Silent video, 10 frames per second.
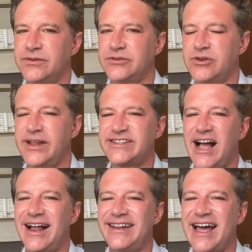So let's
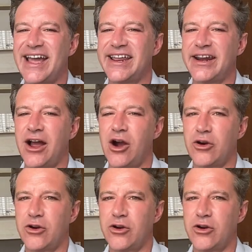align our